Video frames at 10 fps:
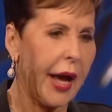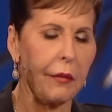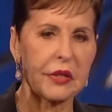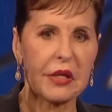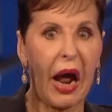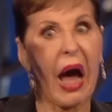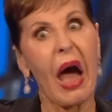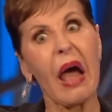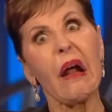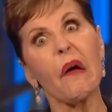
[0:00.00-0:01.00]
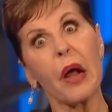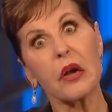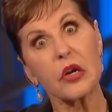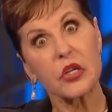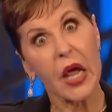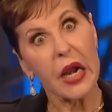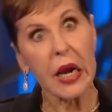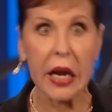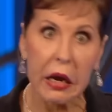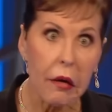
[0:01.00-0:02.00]
I would have said, I don't
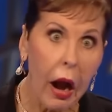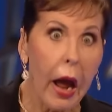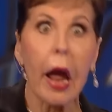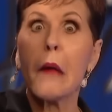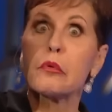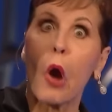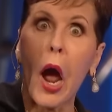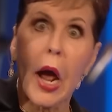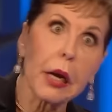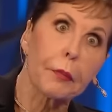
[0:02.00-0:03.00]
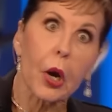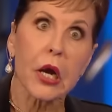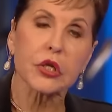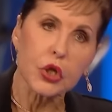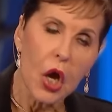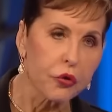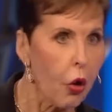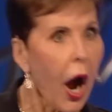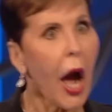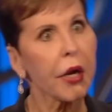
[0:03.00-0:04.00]
understand it. Here I am trying to preach,
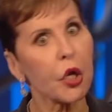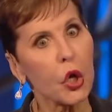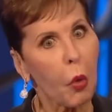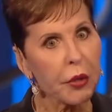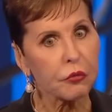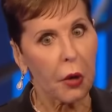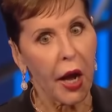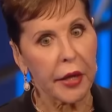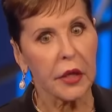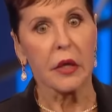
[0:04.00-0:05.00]
trying to do what's right.